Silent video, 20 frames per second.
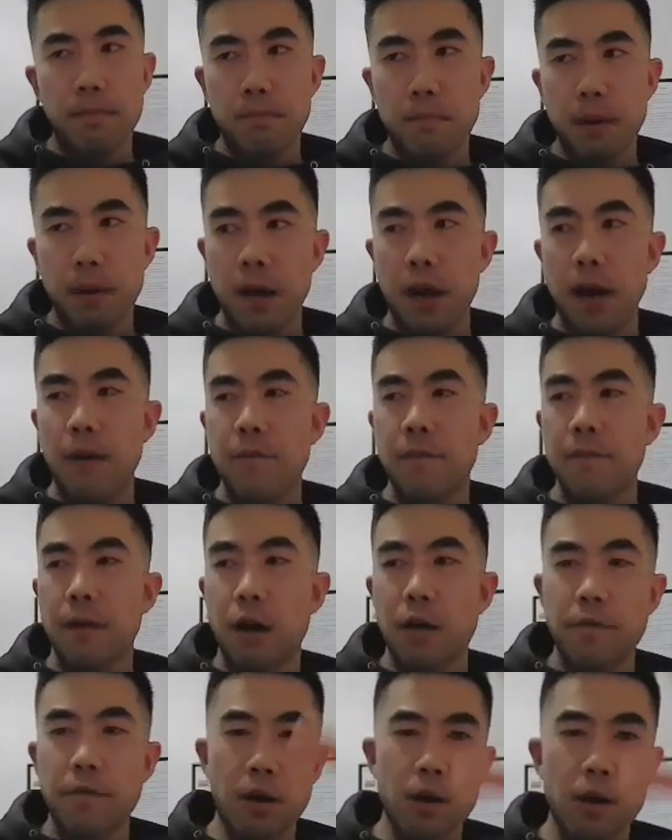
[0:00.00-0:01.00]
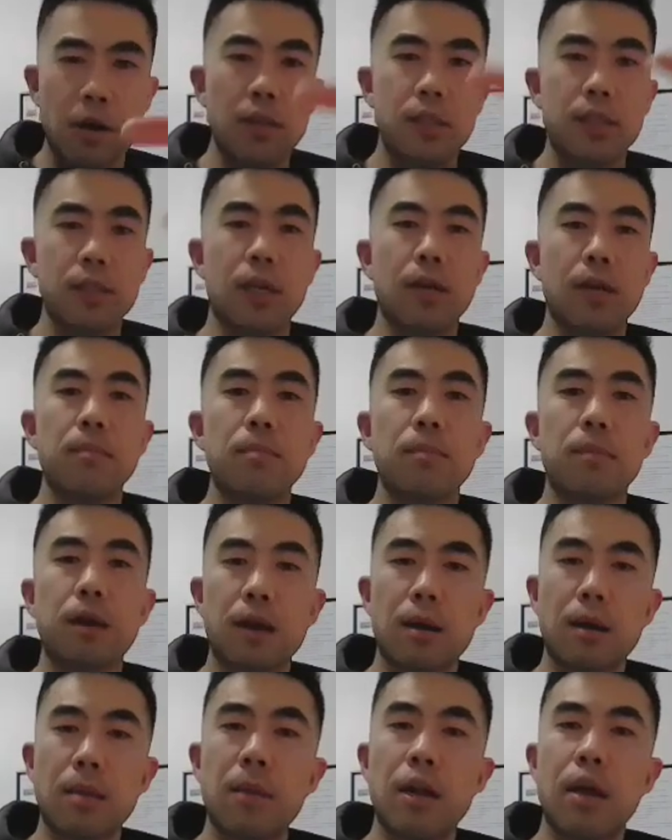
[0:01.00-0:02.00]
but I've heard some
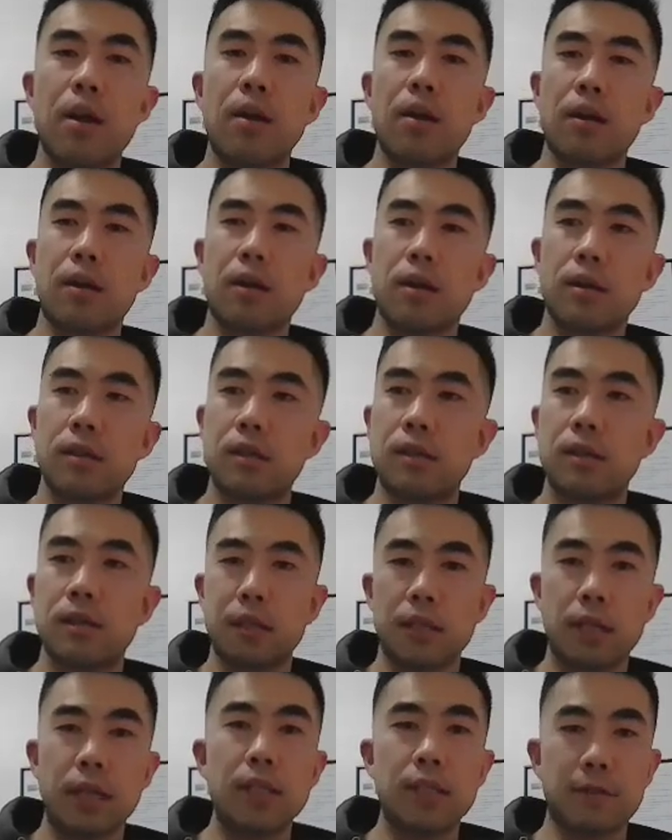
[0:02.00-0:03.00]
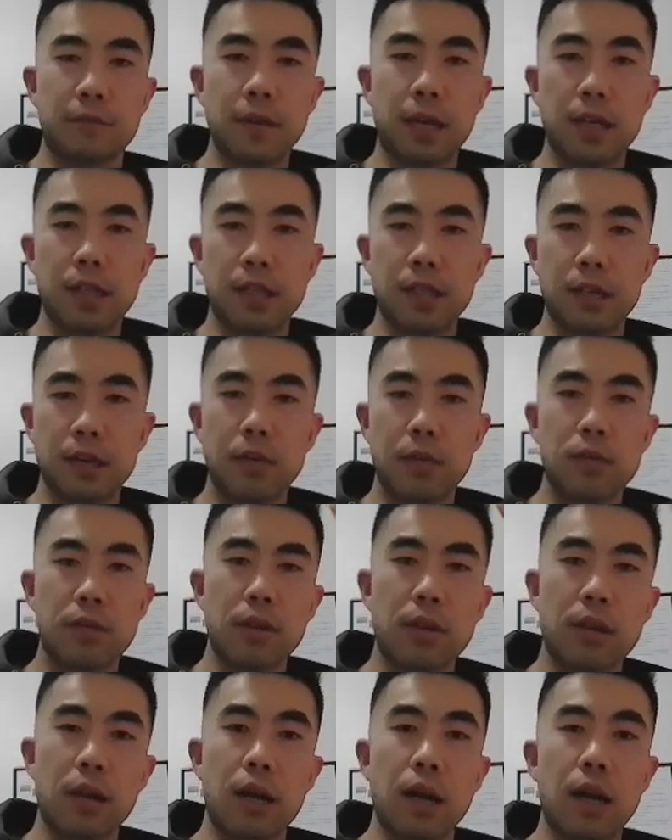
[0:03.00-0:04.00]
American cities are testing it.
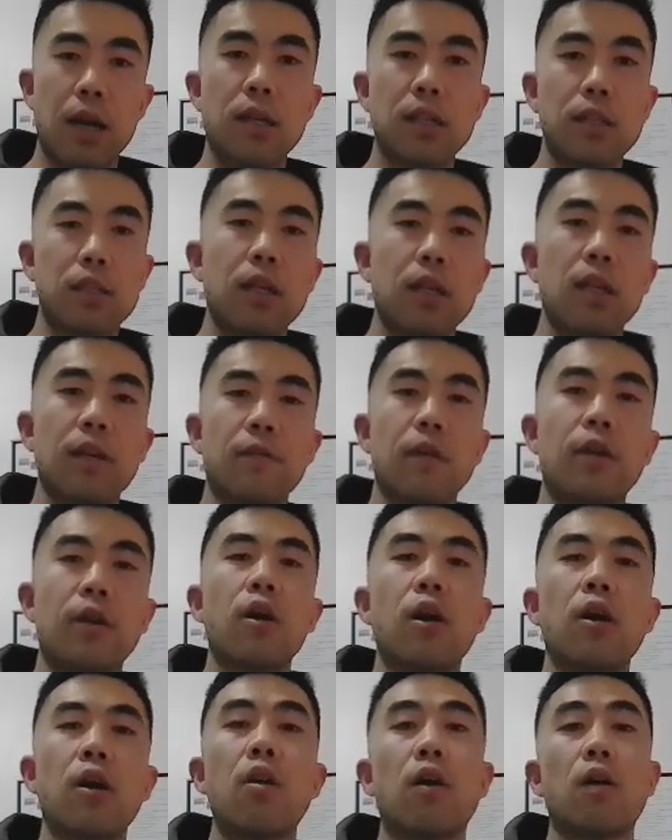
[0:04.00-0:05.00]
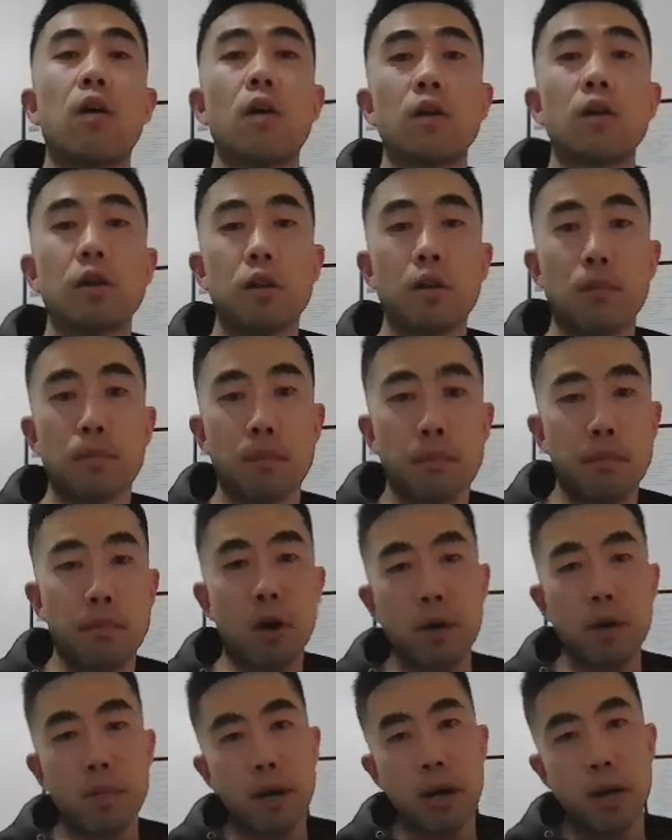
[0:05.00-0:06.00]
So is if you go on your
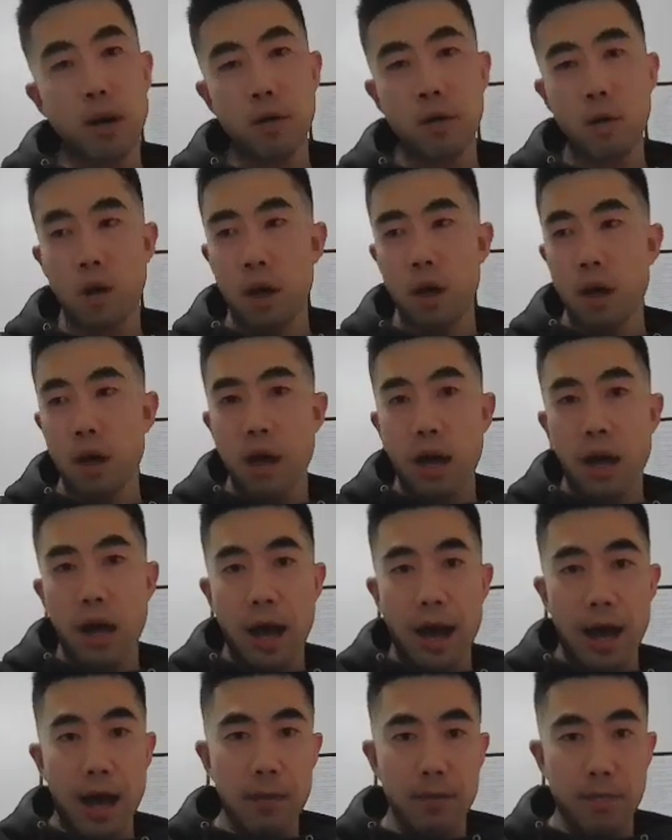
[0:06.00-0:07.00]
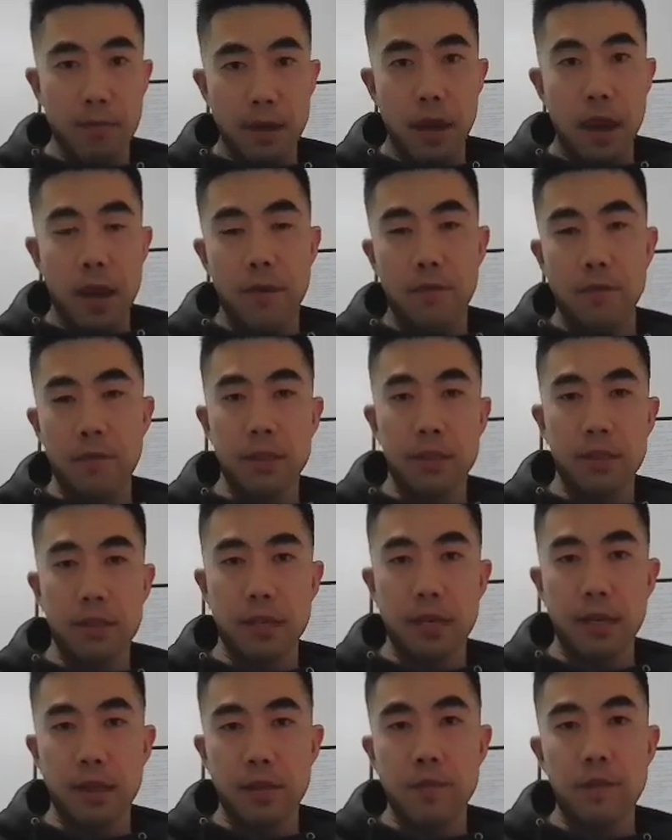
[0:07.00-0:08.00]
mobile app and if you
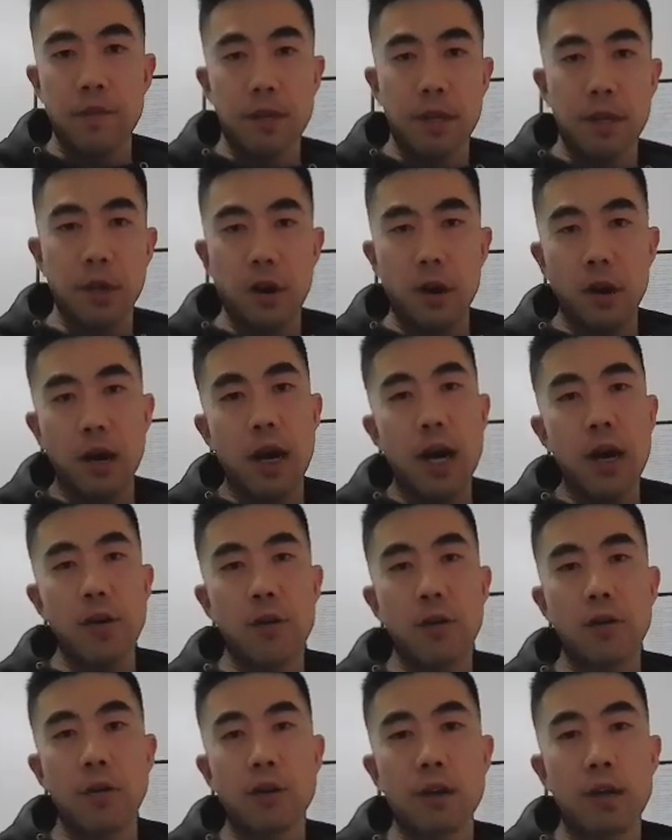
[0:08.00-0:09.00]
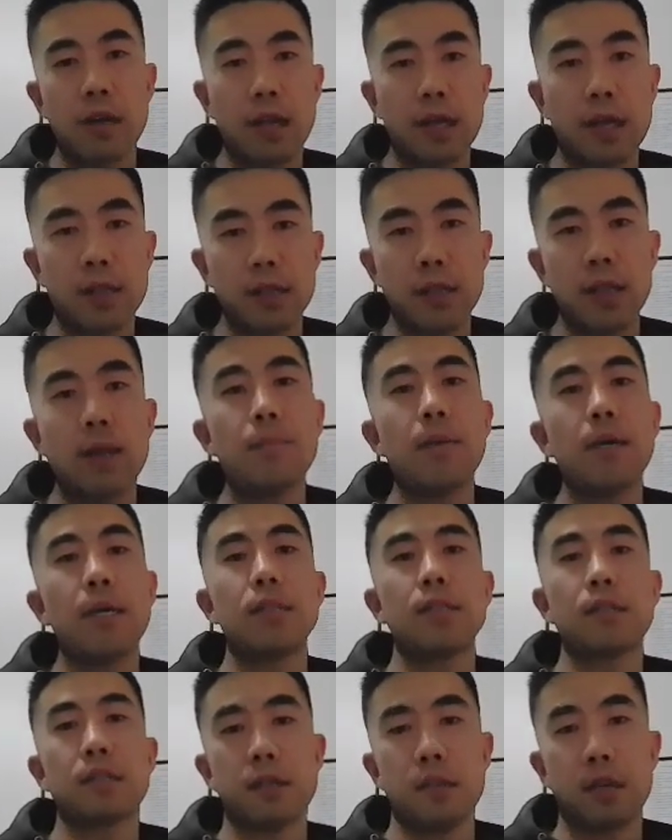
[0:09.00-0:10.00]
see the video icon on your LinkedIn, it
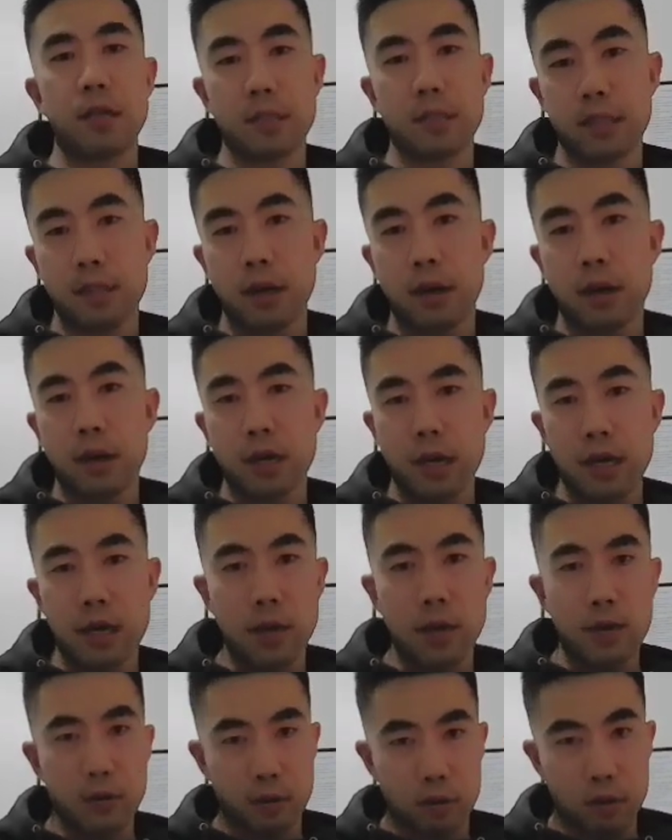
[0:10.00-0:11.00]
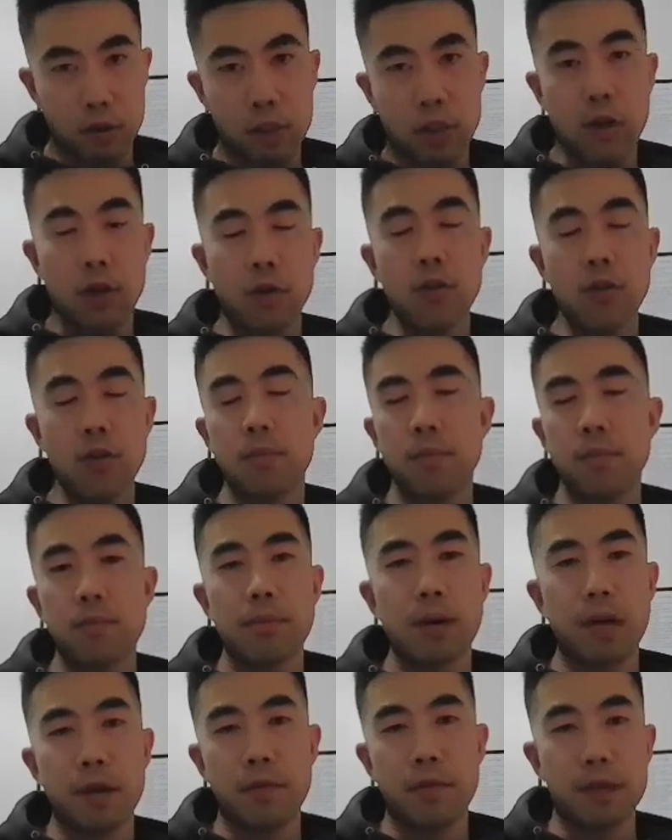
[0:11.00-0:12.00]
means it's in your zone.
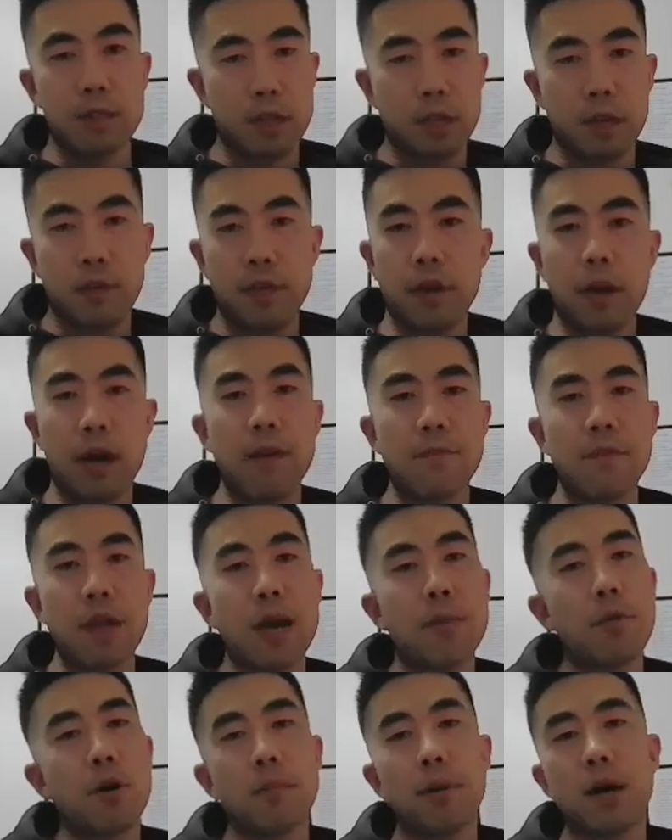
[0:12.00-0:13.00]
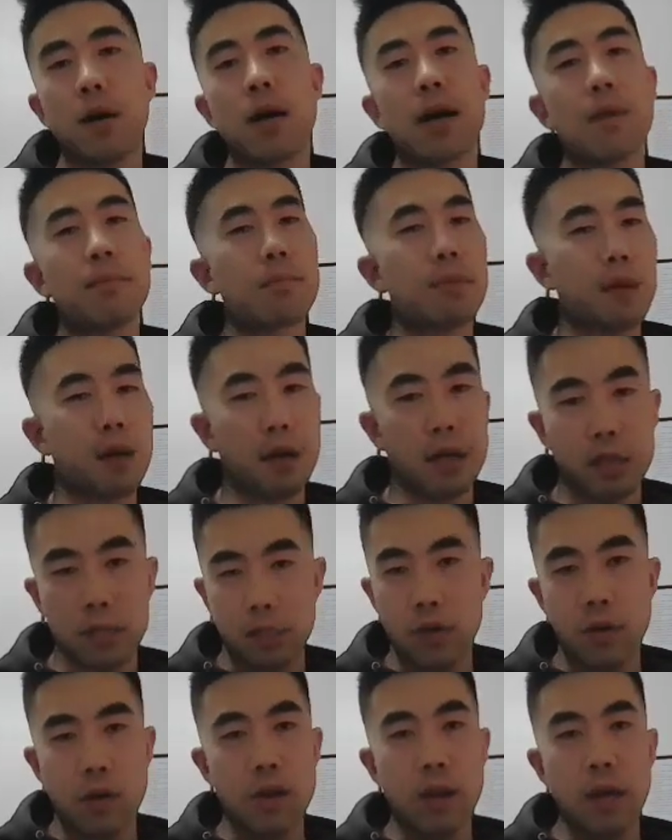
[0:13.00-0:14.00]
But if you don't have that mobile app, then
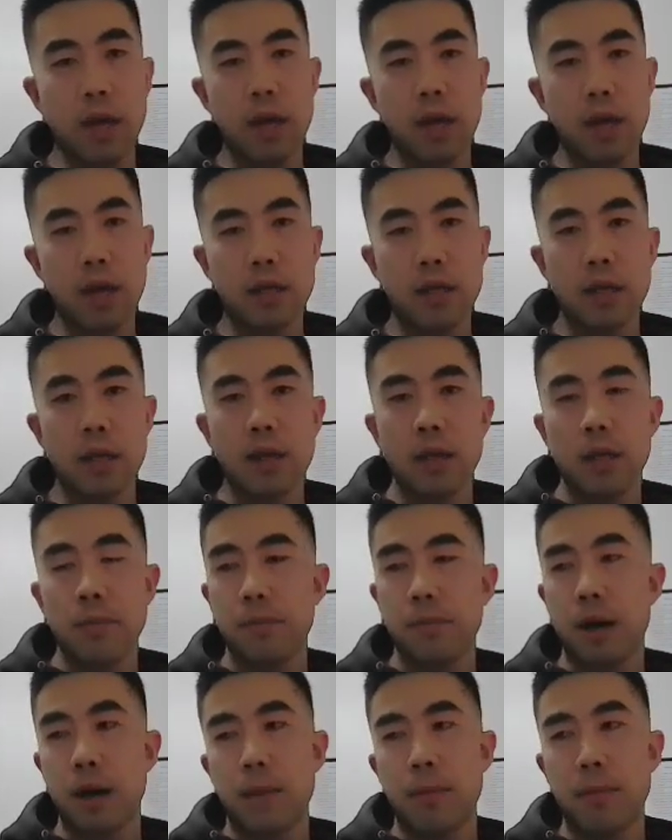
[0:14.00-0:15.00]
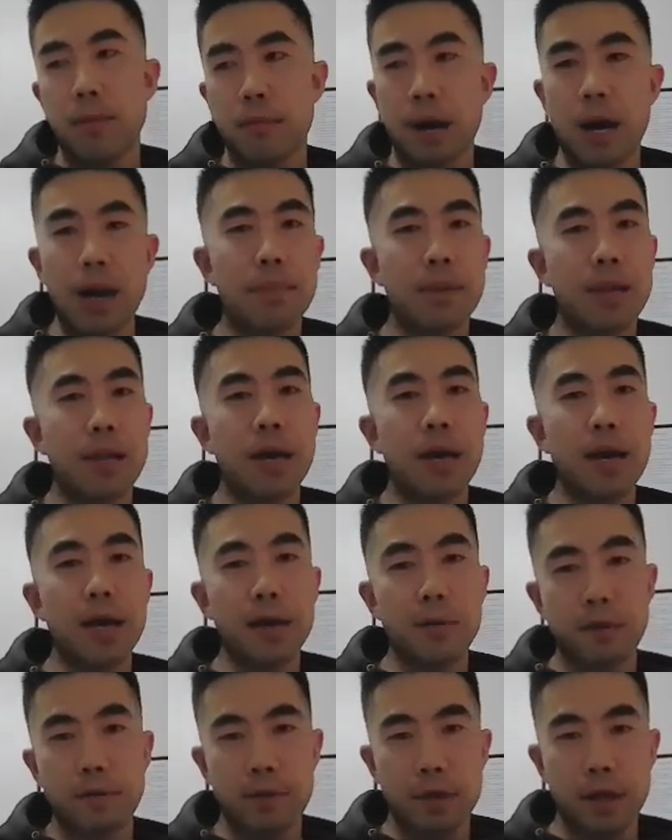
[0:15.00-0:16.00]
it's not there yet. But my
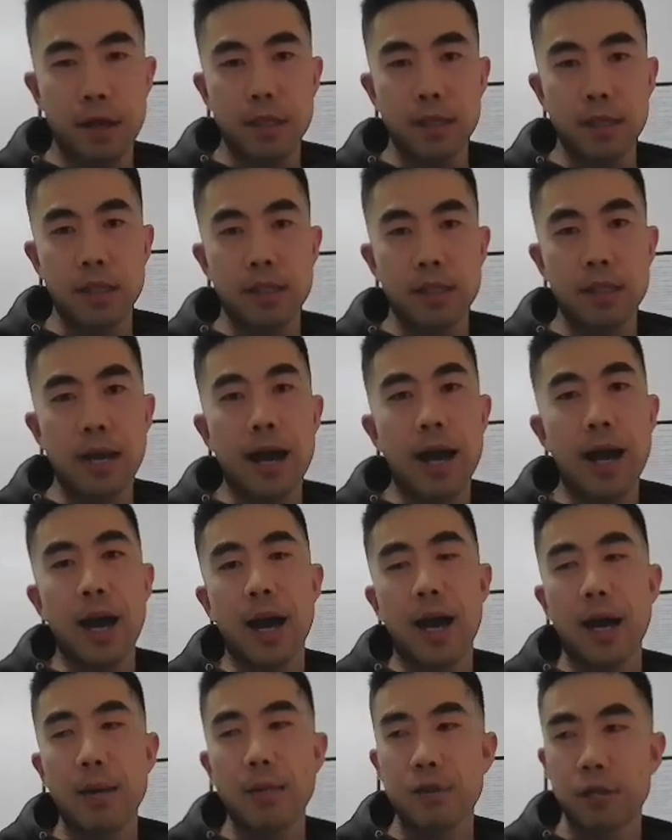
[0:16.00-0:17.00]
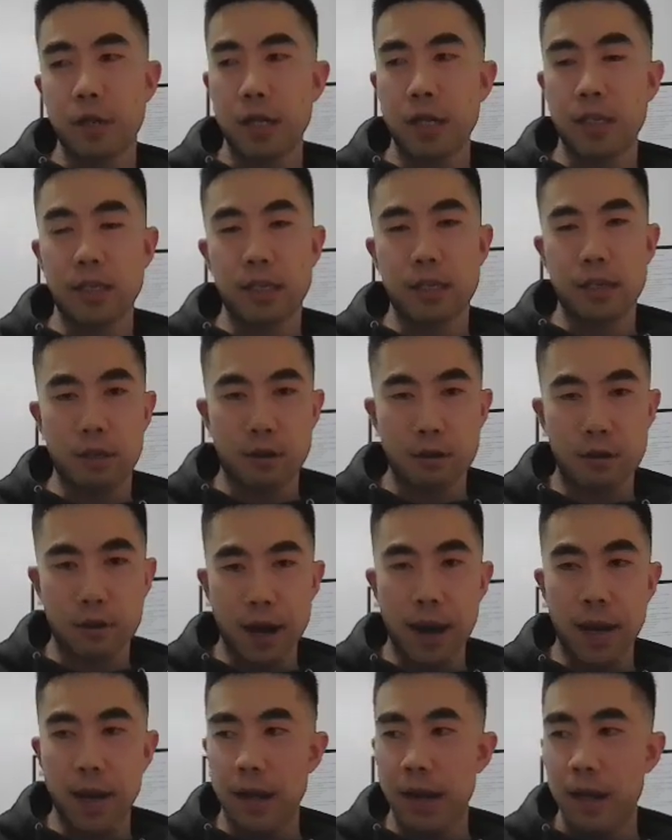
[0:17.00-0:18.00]
play with this is that I'm trying to
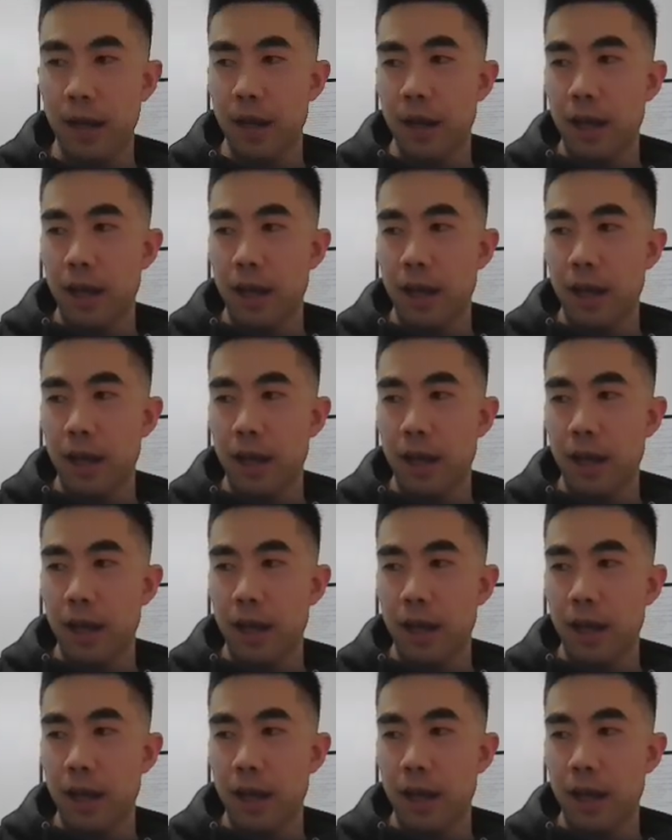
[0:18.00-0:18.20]
create